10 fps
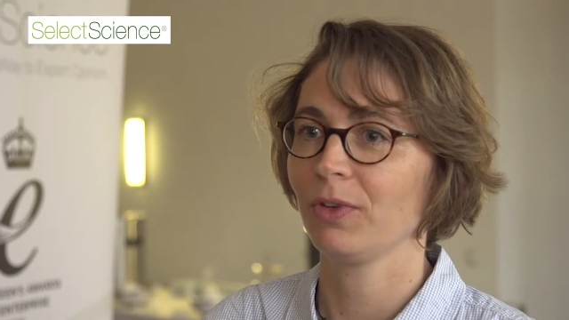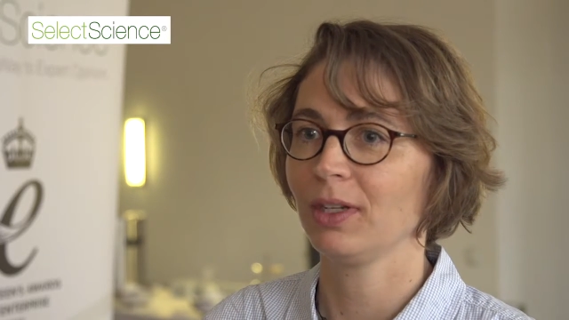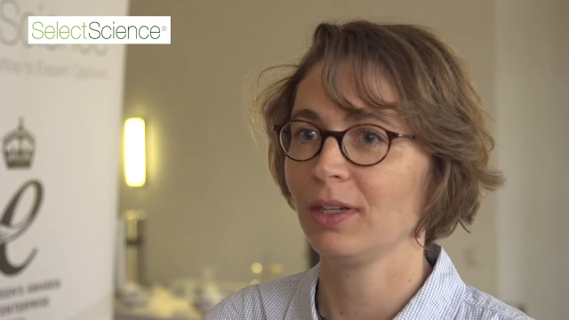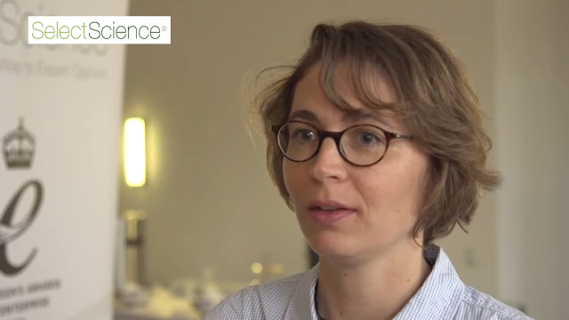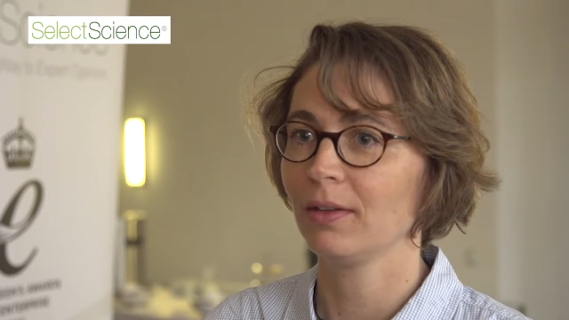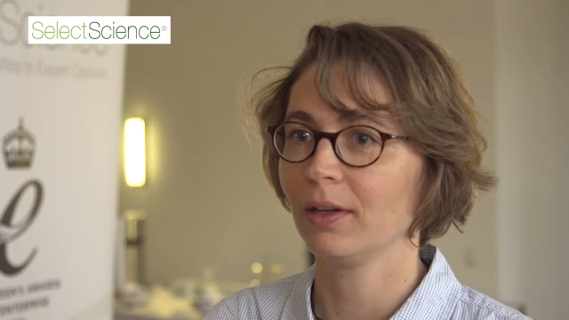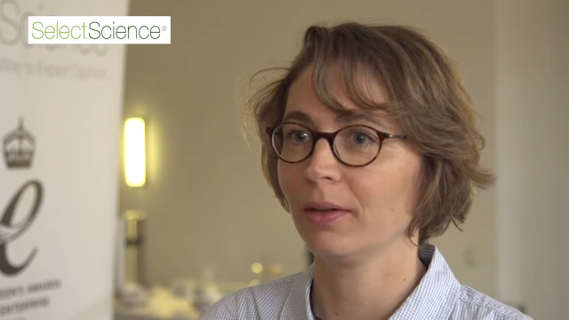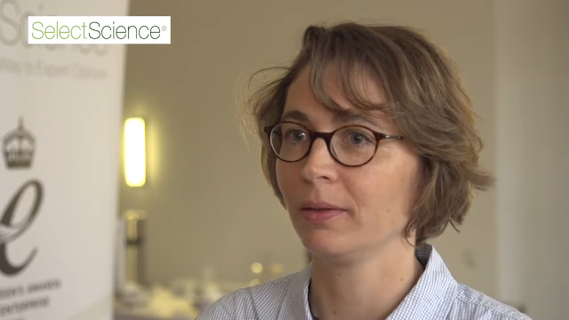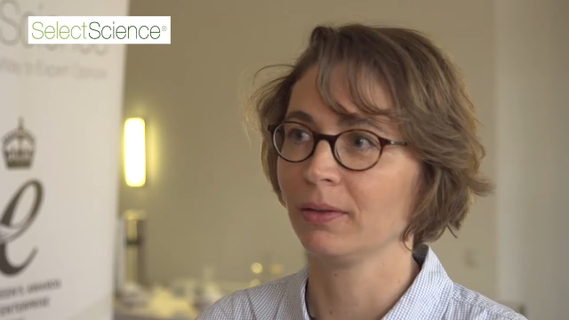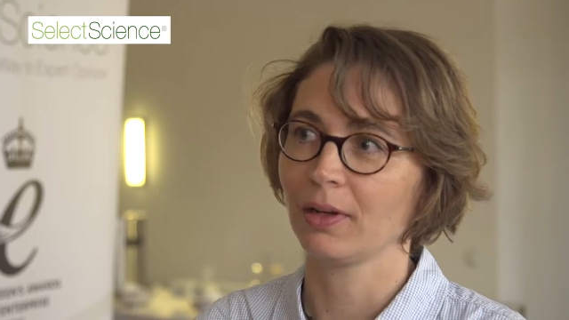we need
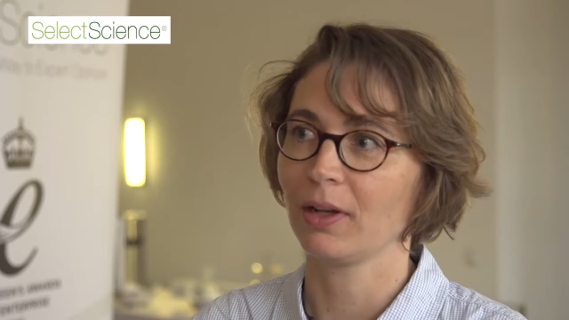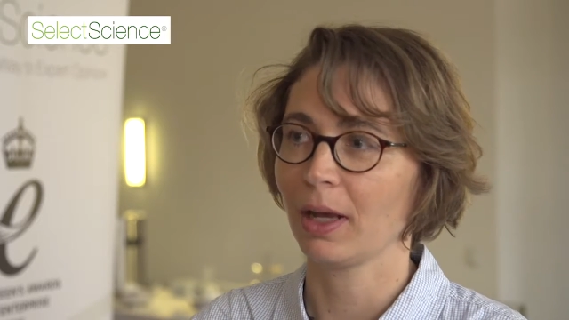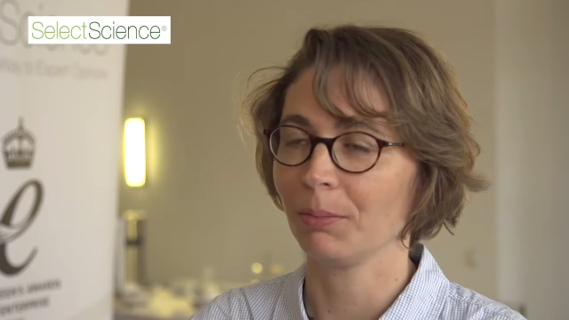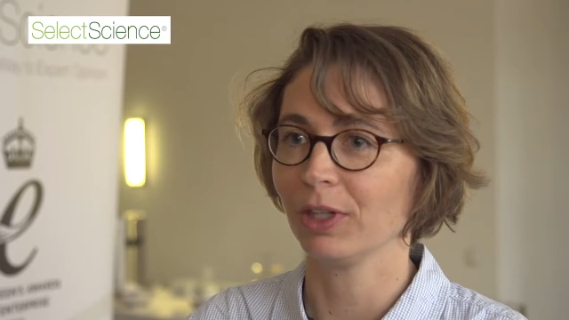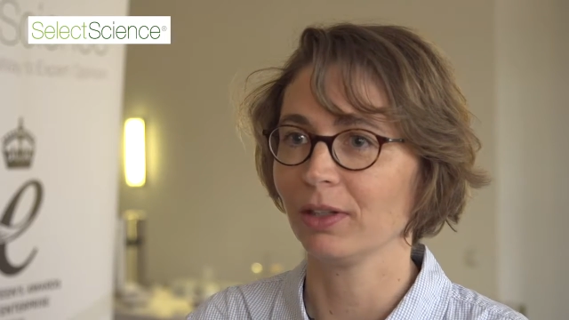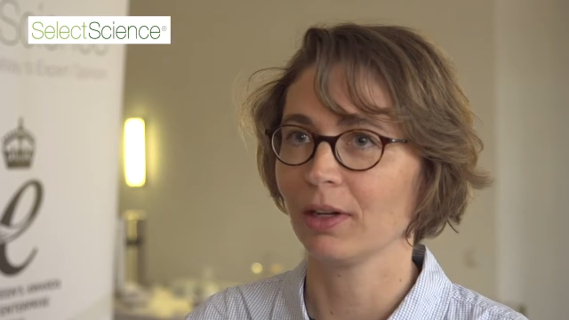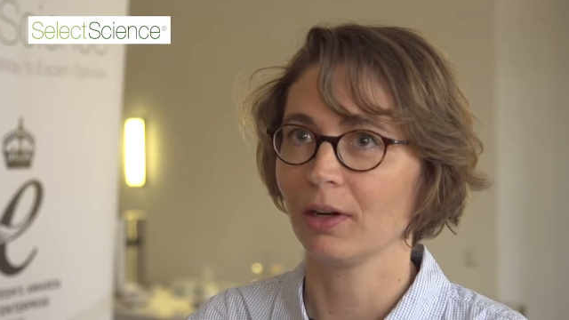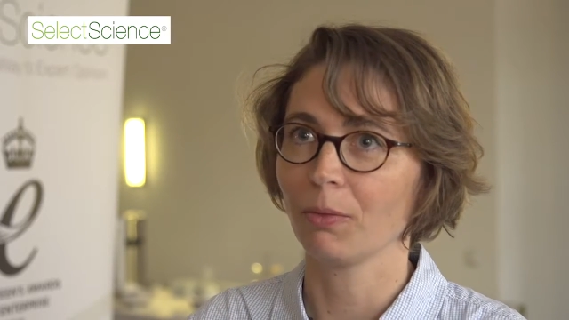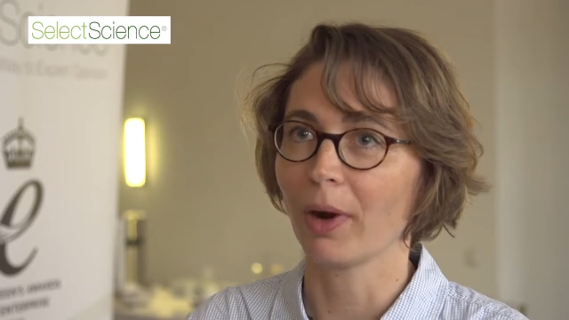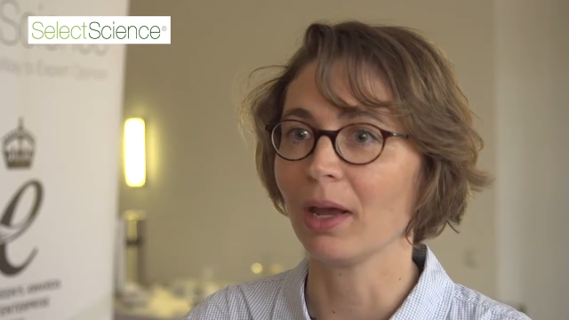an ambient
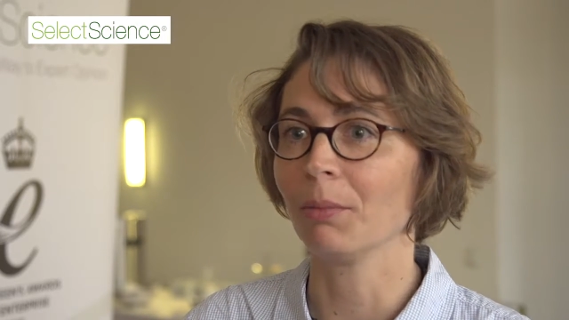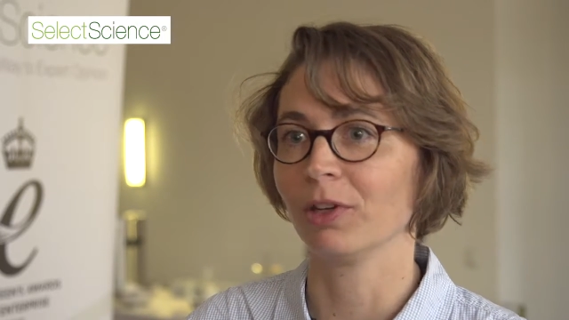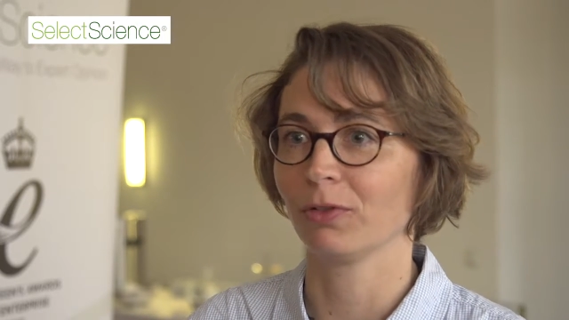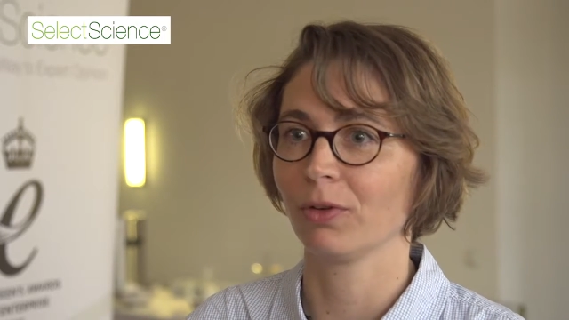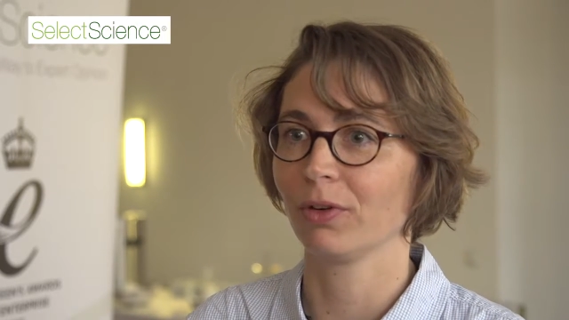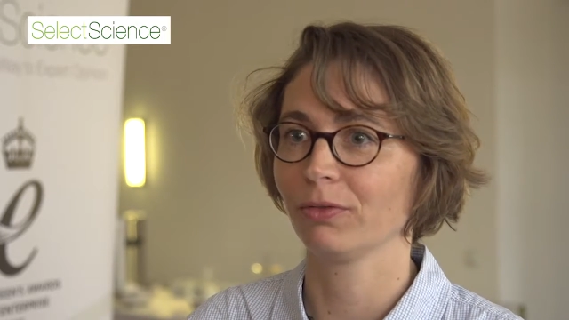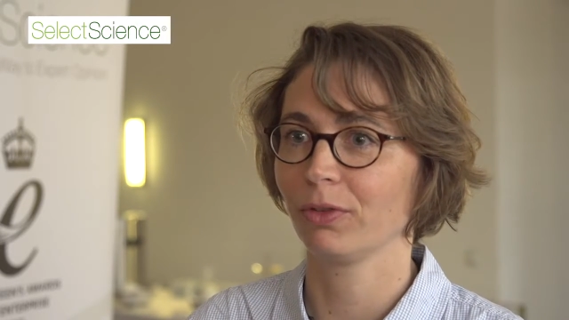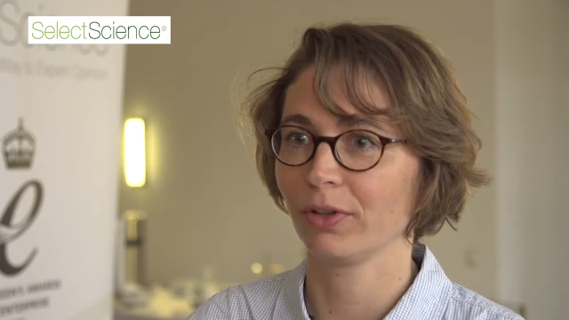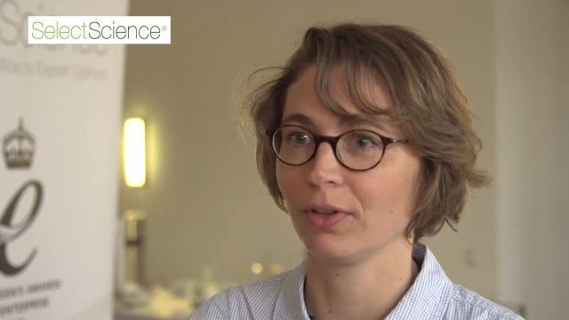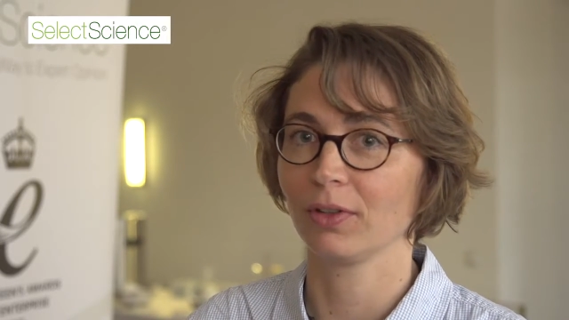environment
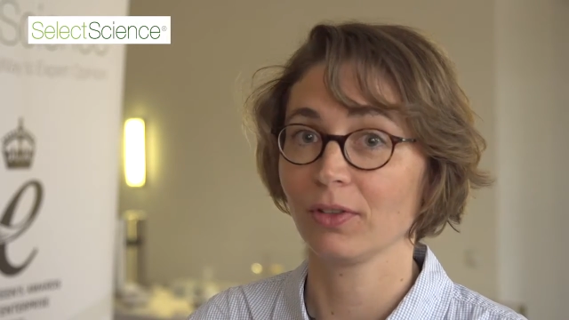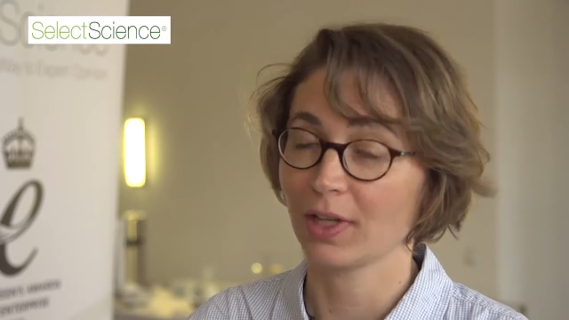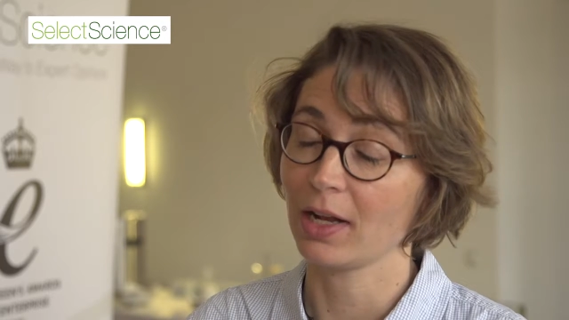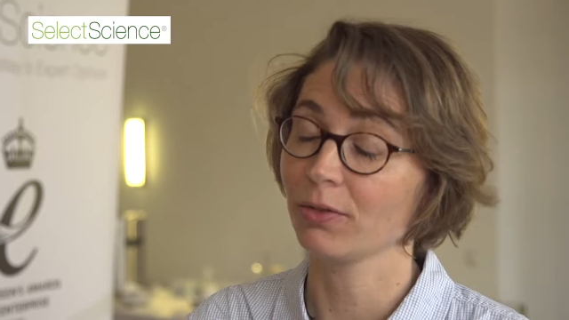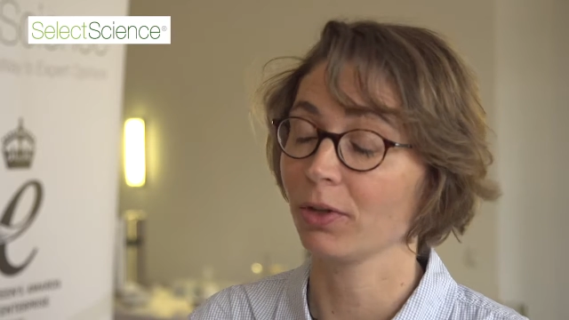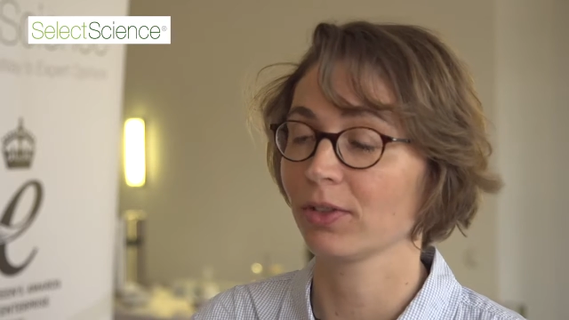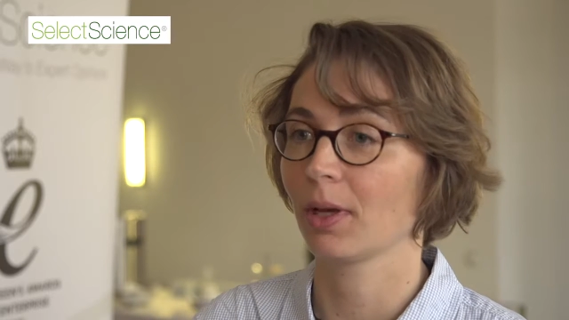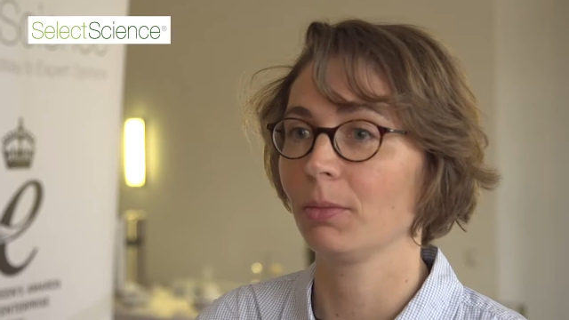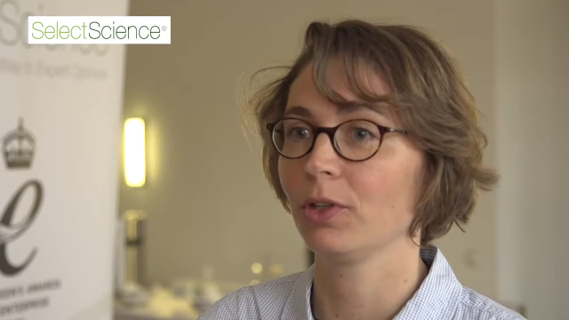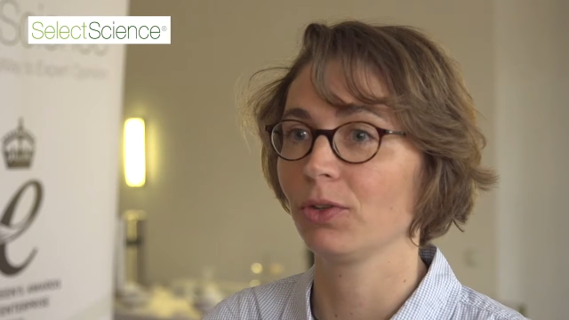for the cells, for
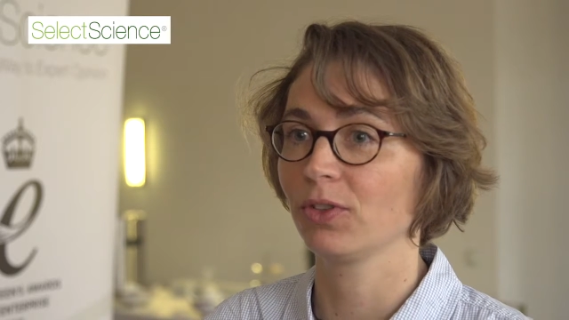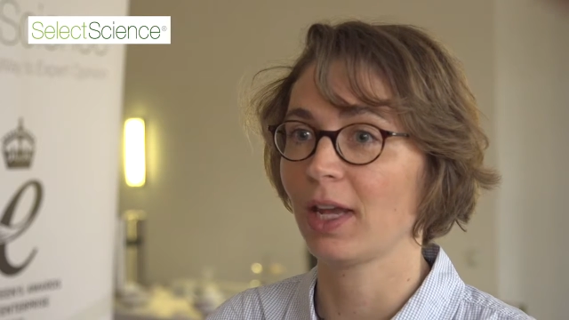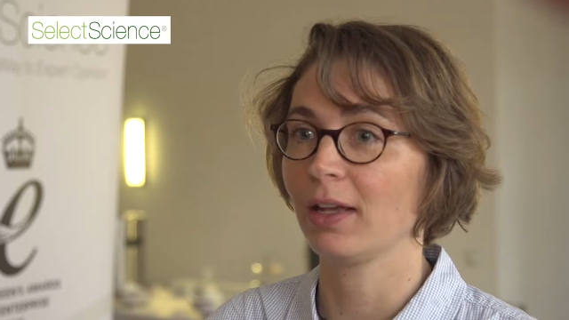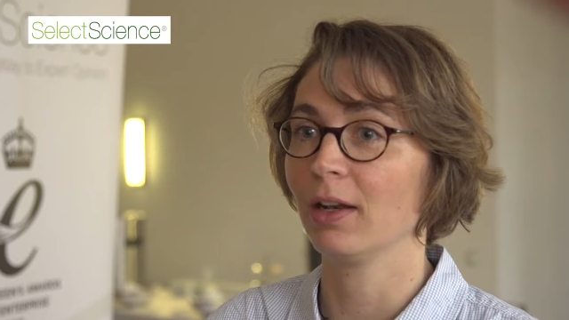example, to stay